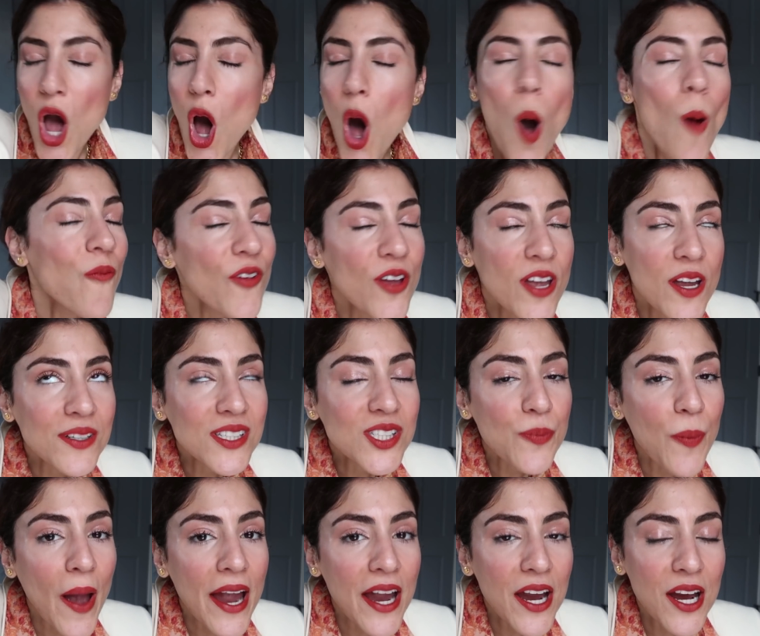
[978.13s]
Hopefully you're
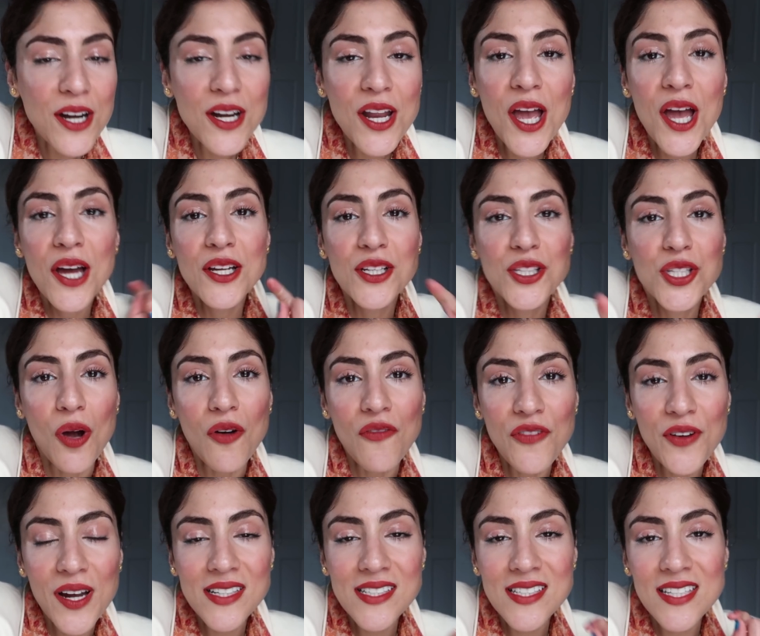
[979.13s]
inspired. Don't
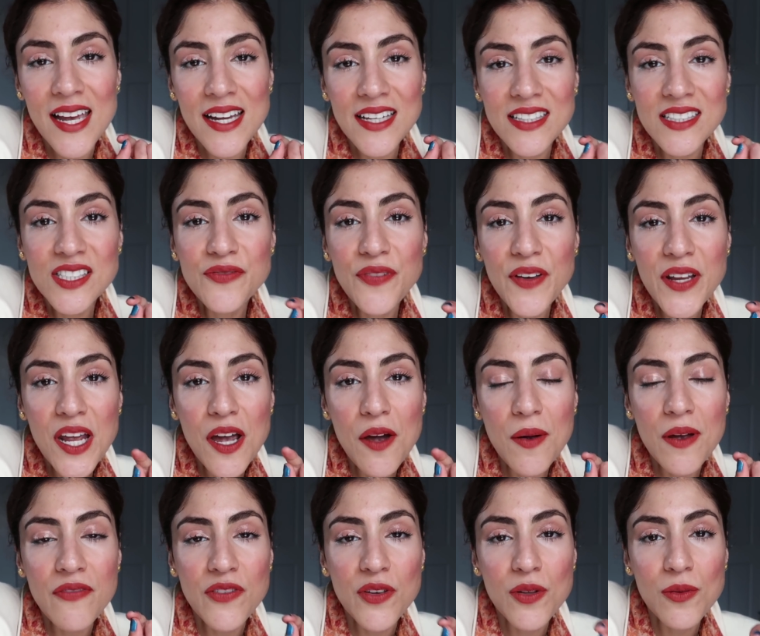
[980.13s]
forget to like this video.
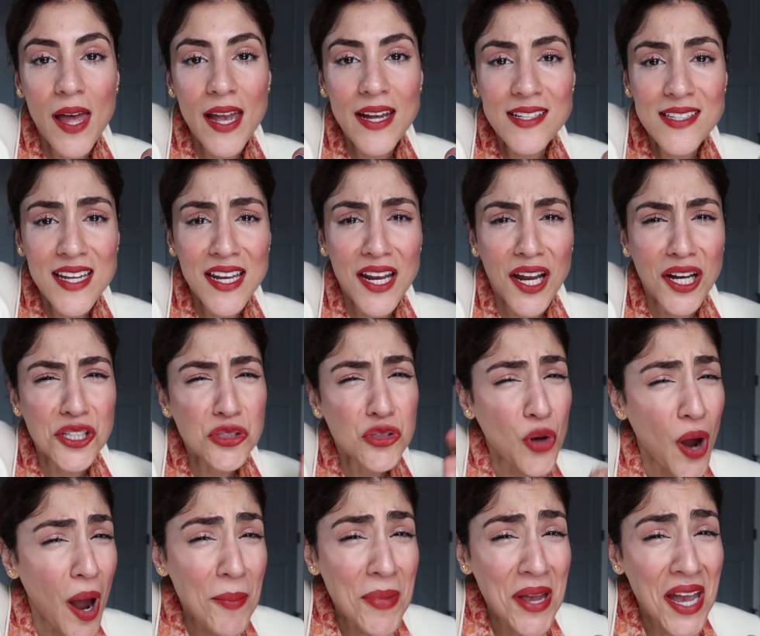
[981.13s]
If you liked it,
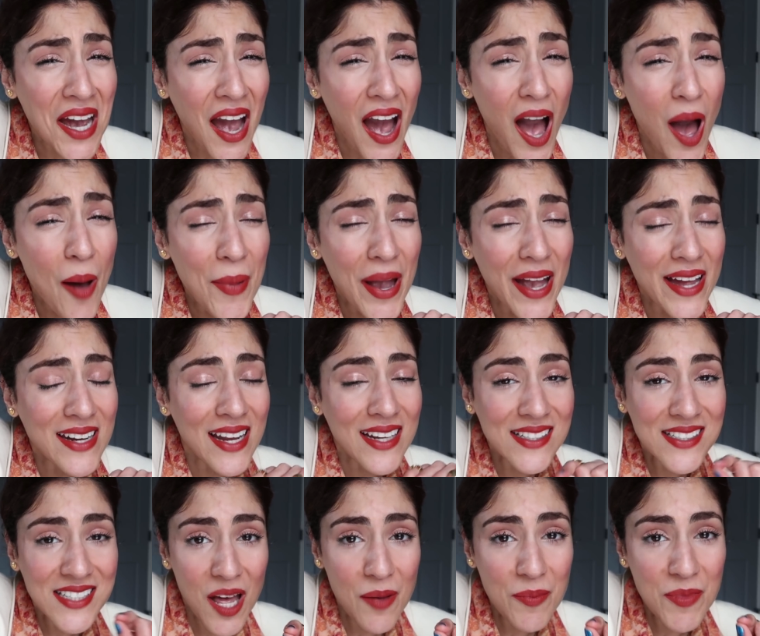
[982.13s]
drop me a comment
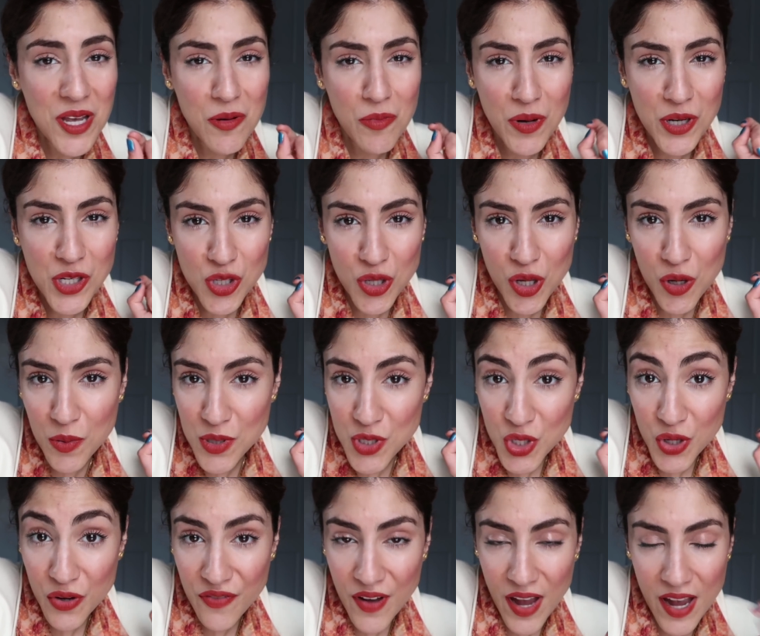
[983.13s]
and tell me which look
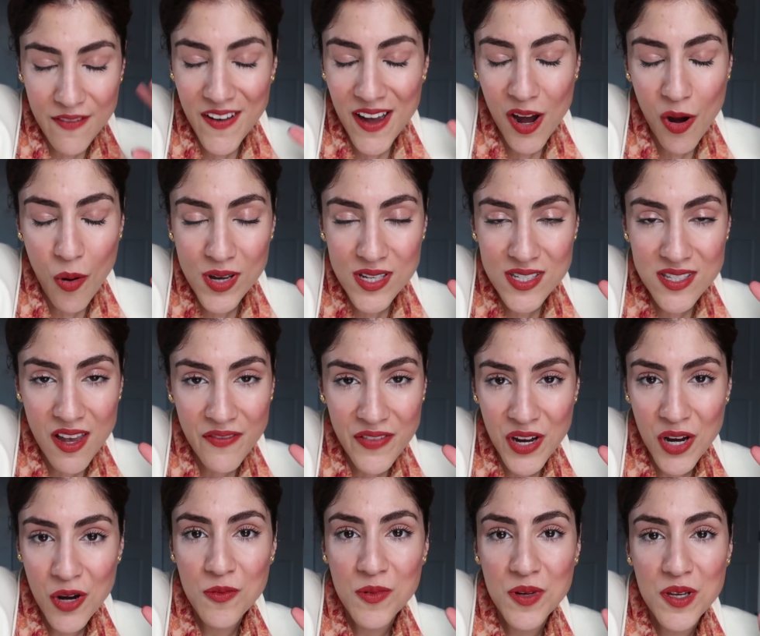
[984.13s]
was your fave. I always love
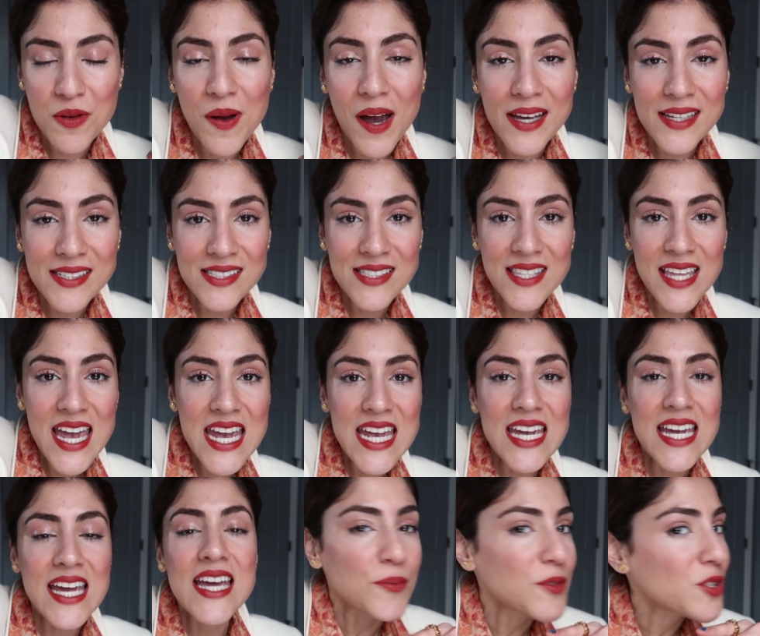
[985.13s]
hearing what you guys
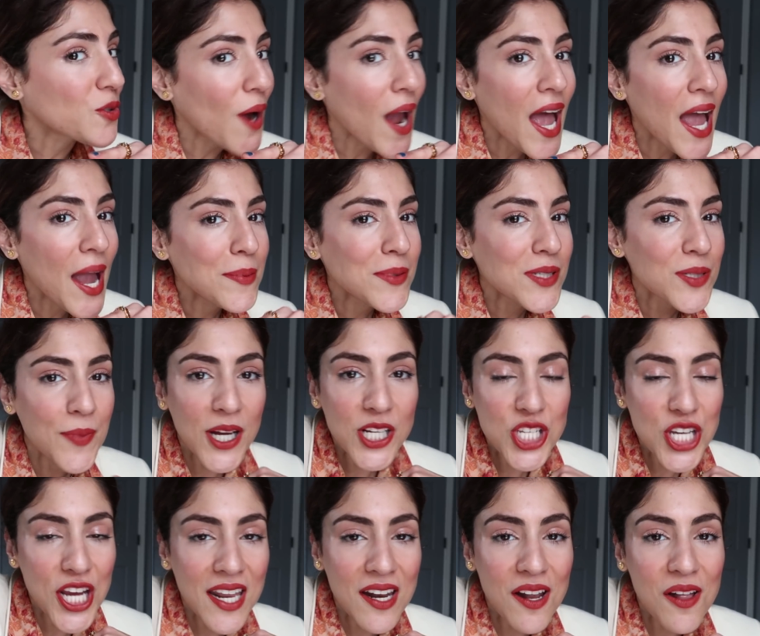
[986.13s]
think. Subscribe to my
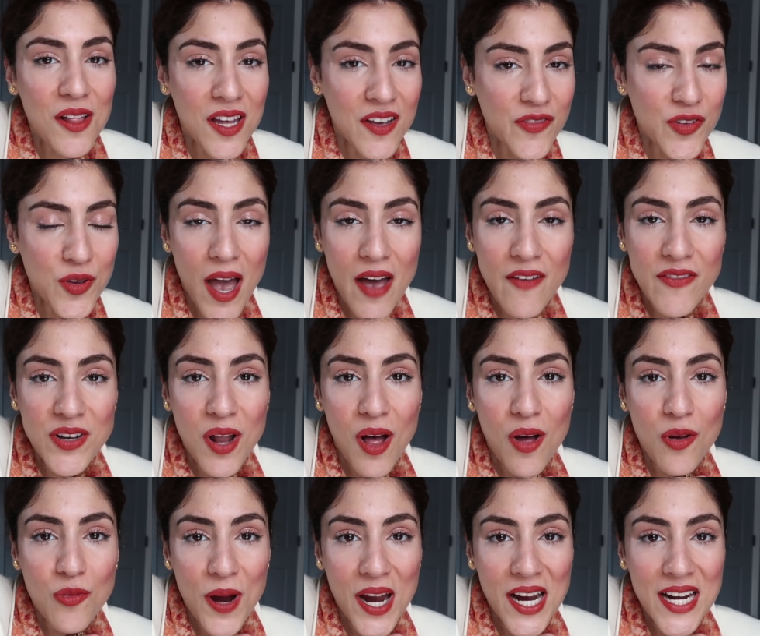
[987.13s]
channel if you haven't
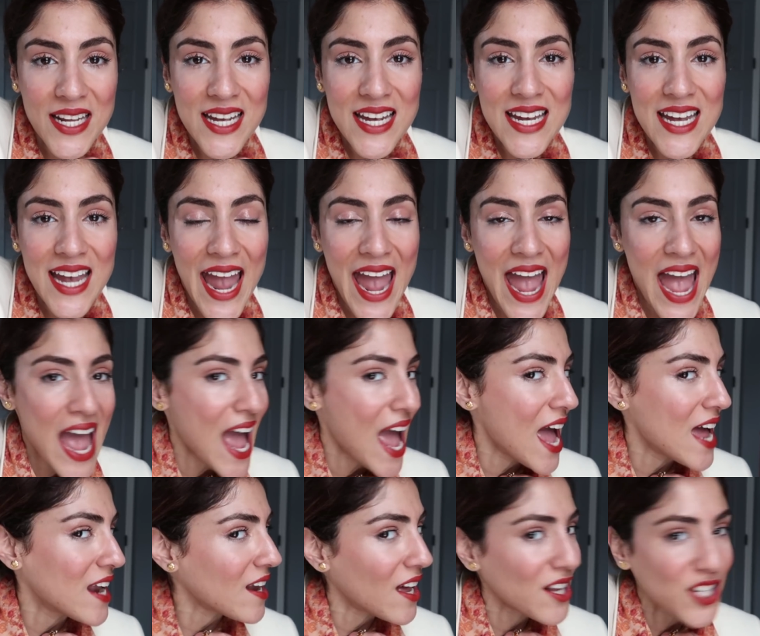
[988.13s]
already,
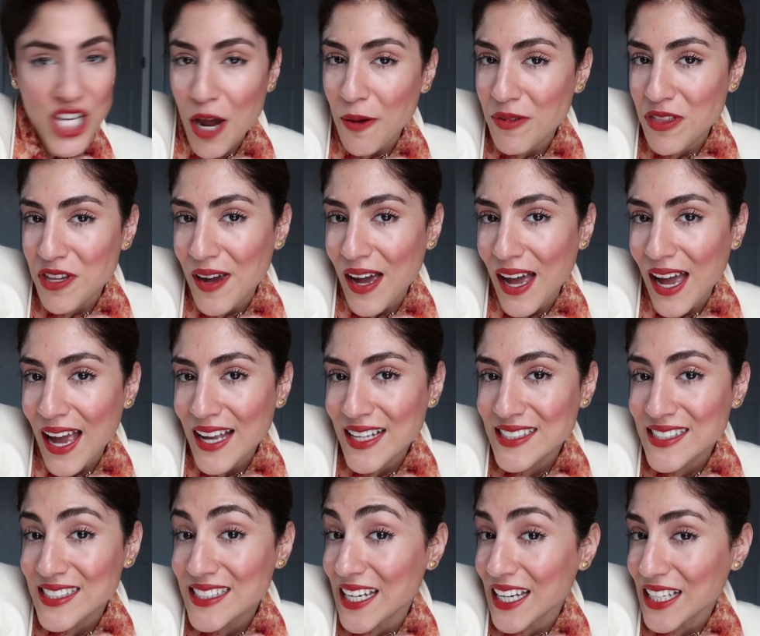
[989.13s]
and I'll chat with you
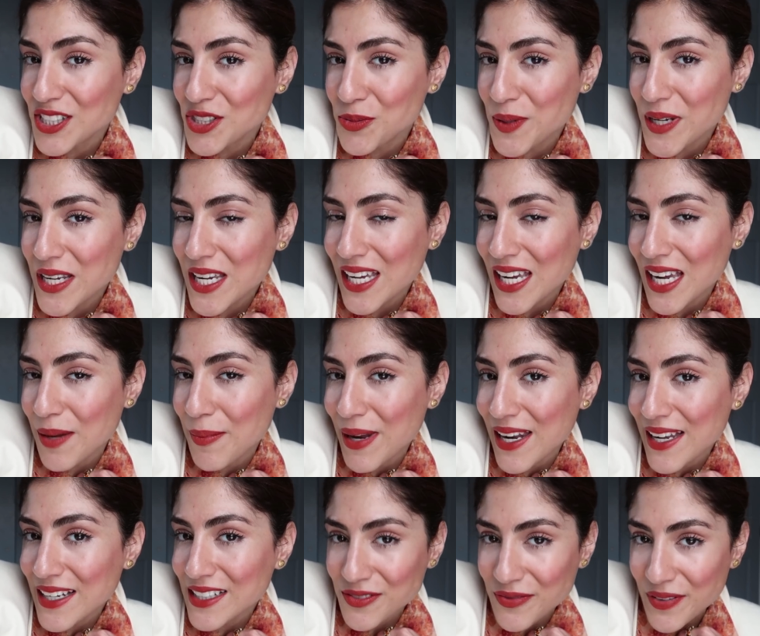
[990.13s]
guys next week in my
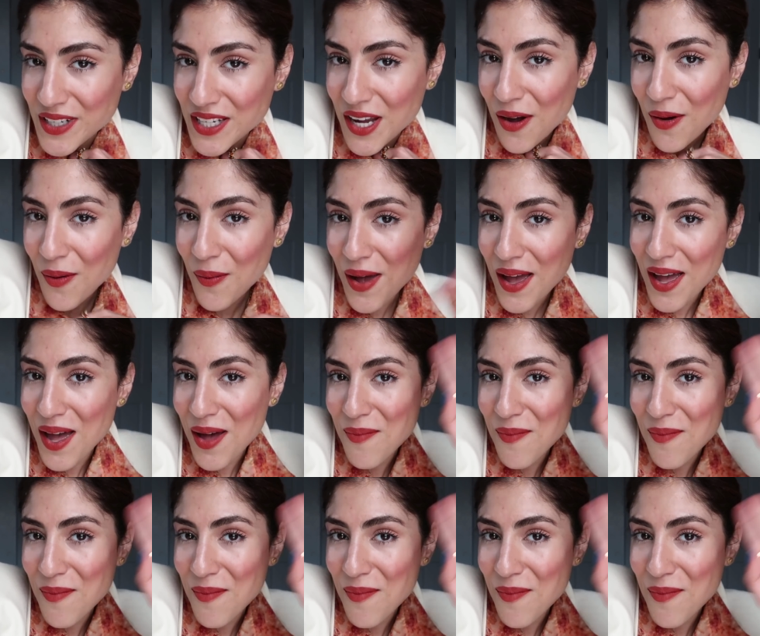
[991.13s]
next video.